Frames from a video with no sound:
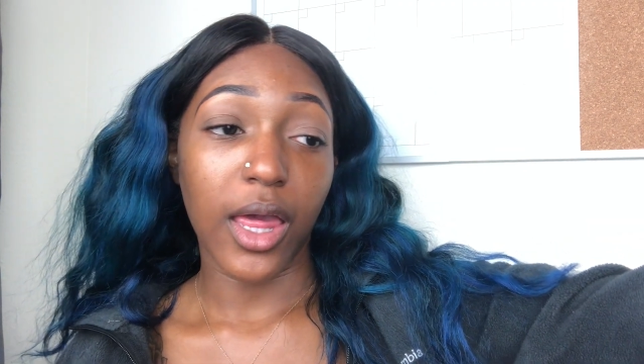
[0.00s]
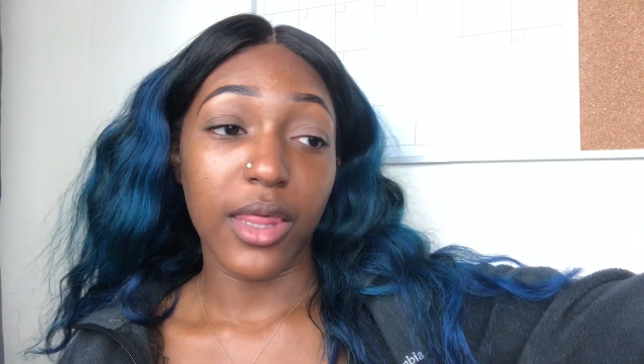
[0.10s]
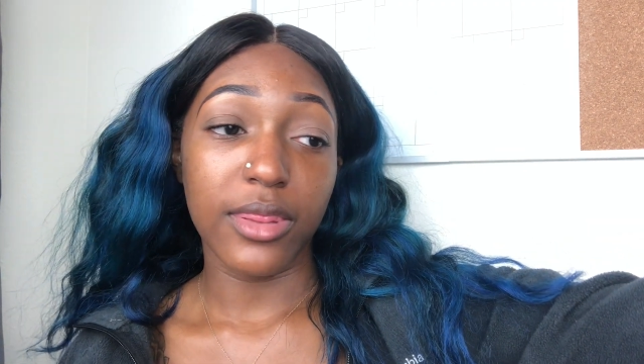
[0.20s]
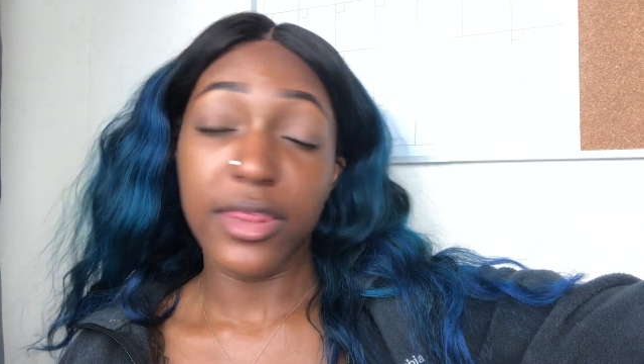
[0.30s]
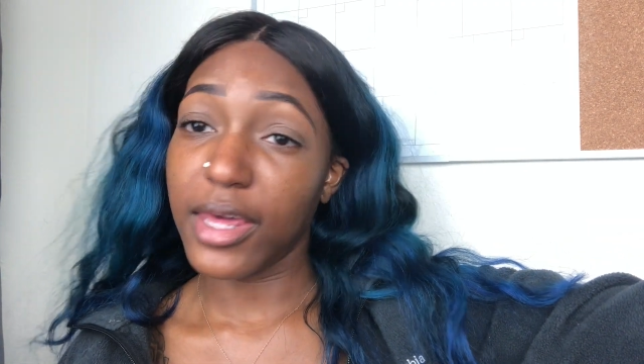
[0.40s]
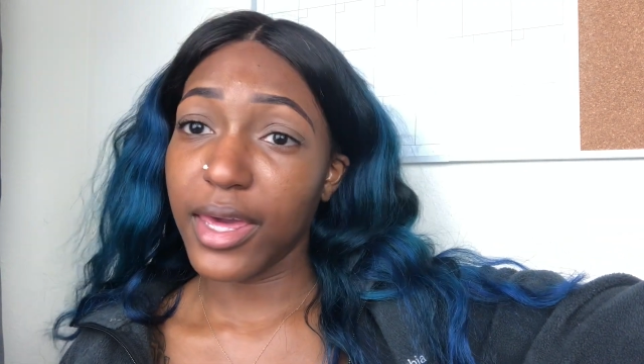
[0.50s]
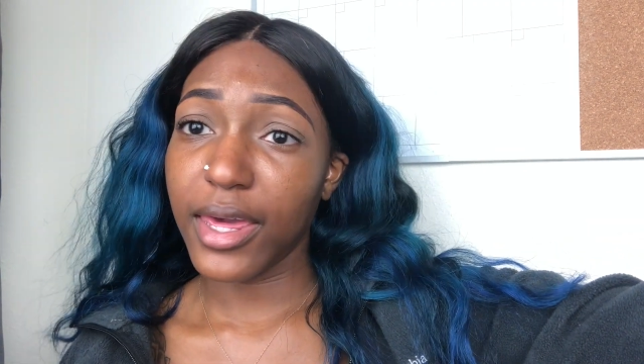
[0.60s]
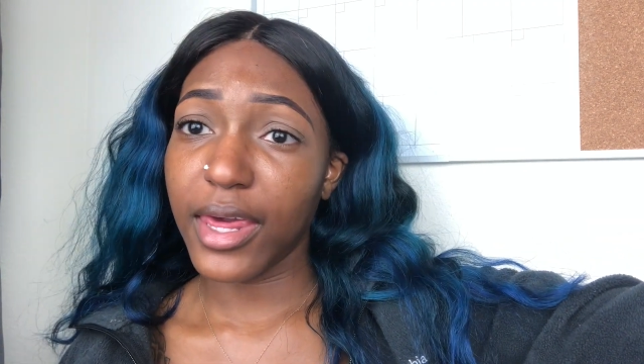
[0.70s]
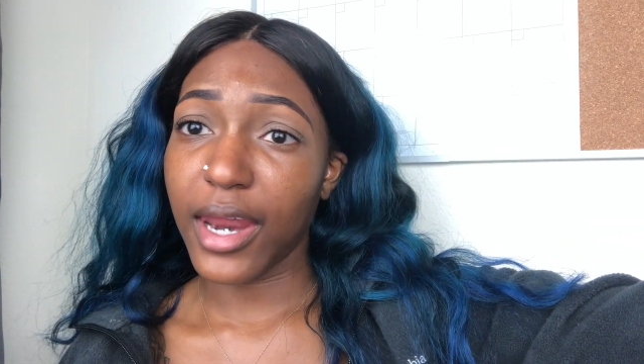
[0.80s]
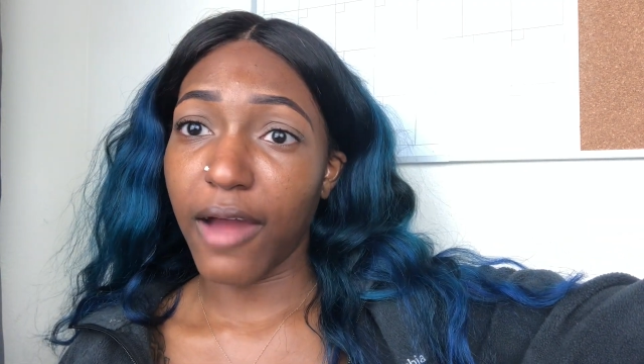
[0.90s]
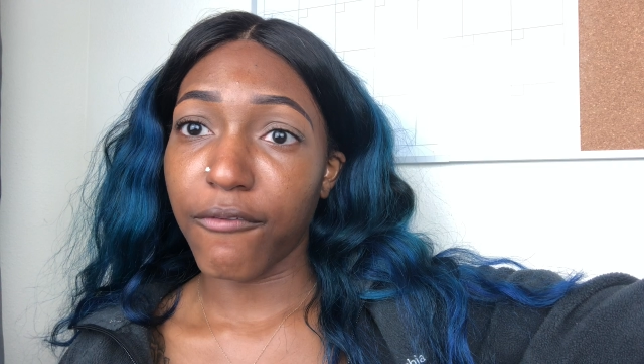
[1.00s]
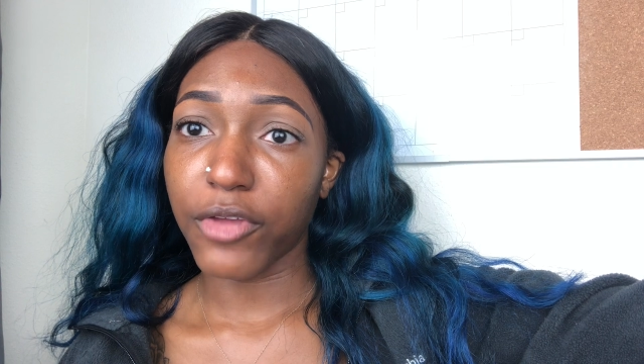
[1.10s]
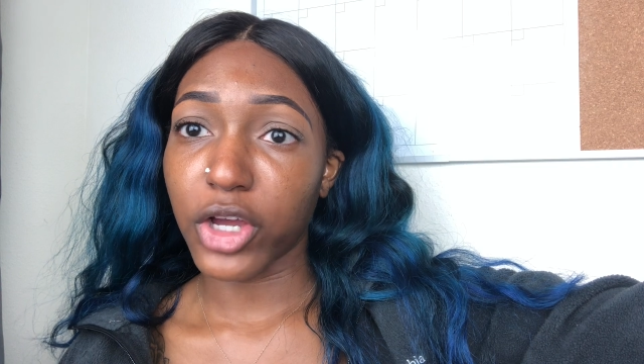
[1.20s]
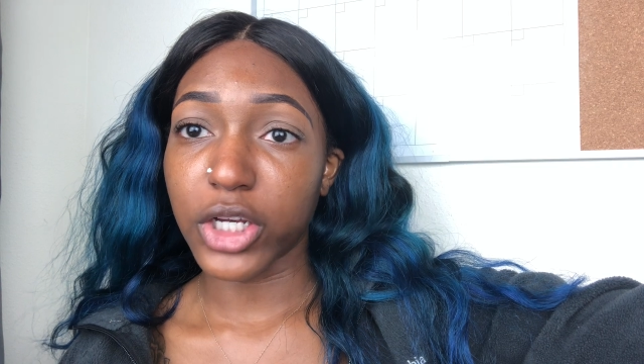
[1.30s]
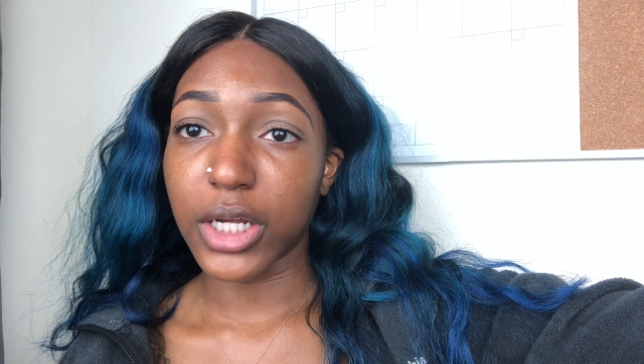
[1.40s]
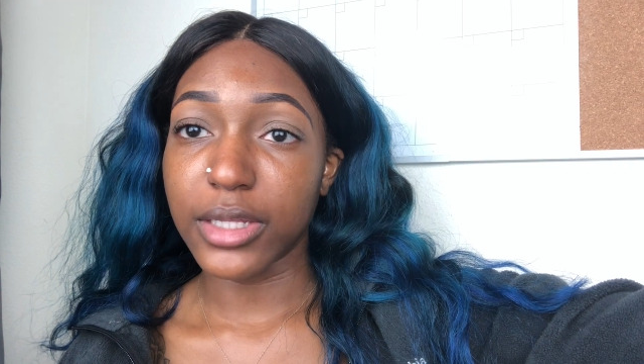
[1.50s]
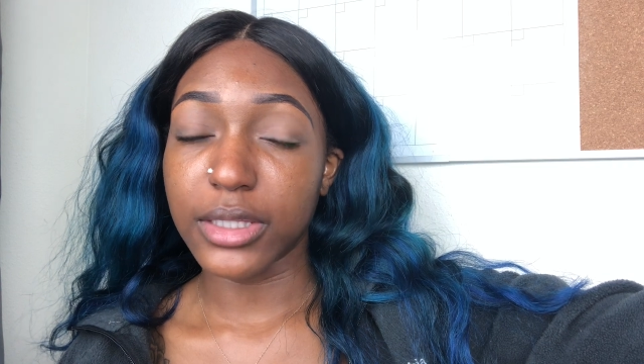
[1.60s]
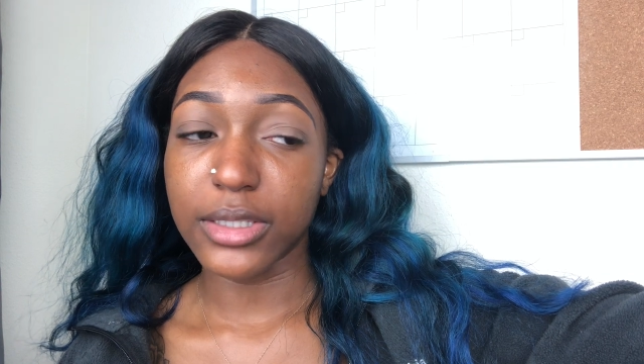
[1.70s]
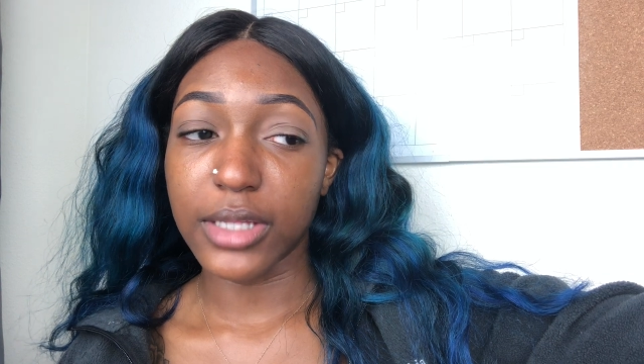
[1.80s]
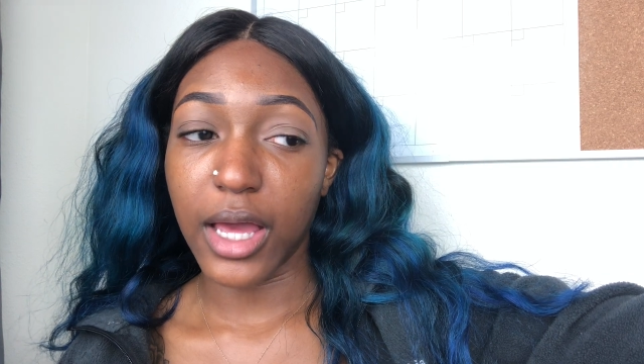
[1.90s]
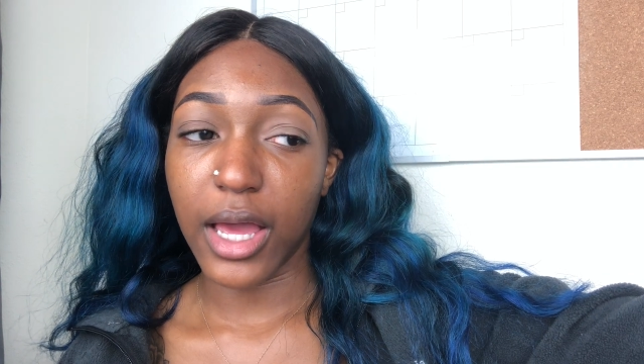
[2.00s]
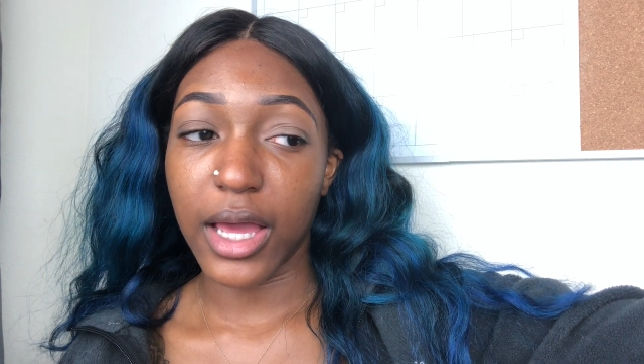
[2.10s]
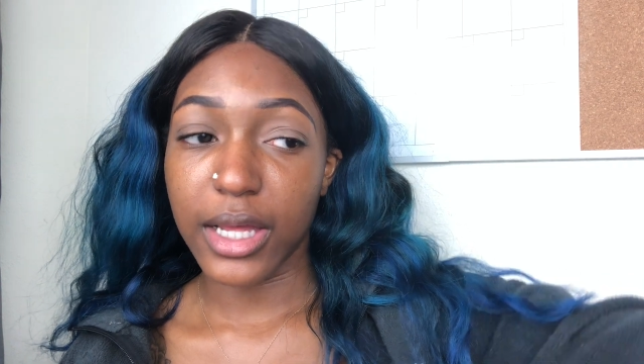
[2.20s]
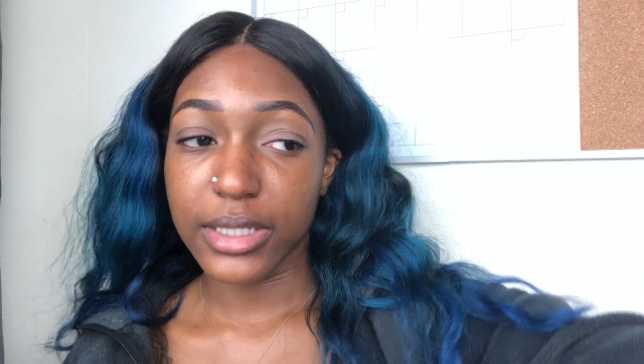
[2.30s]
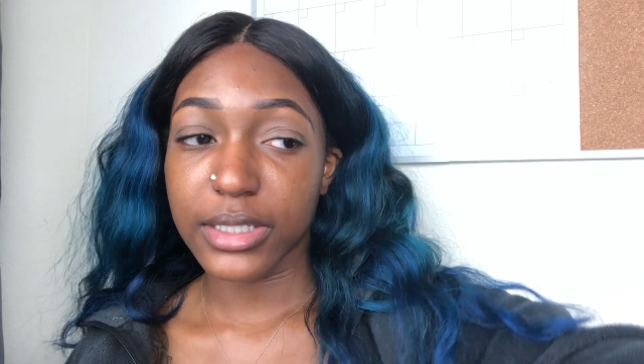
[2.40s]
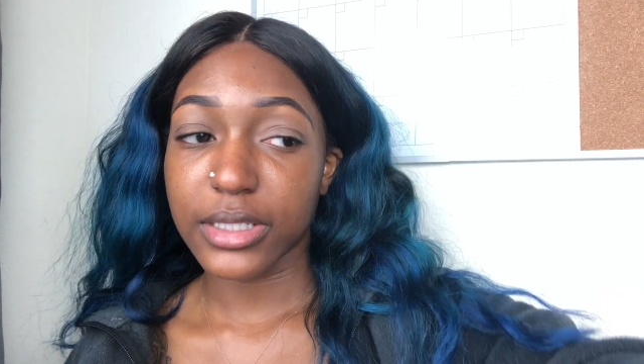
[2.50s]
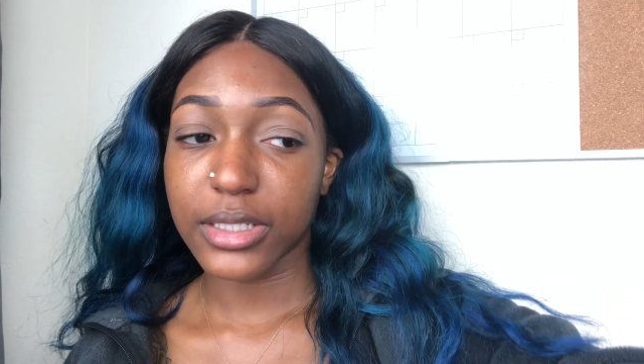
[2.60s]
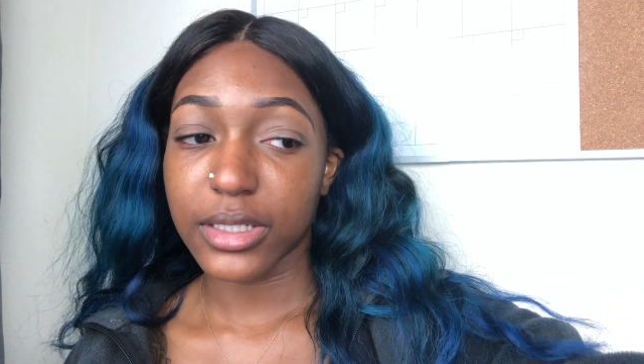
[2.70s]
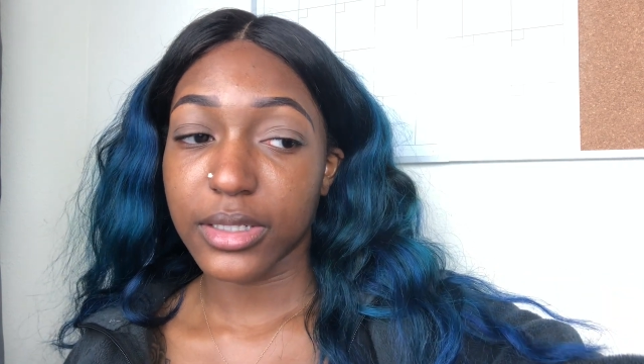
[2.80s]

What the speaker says: And then after you're done that,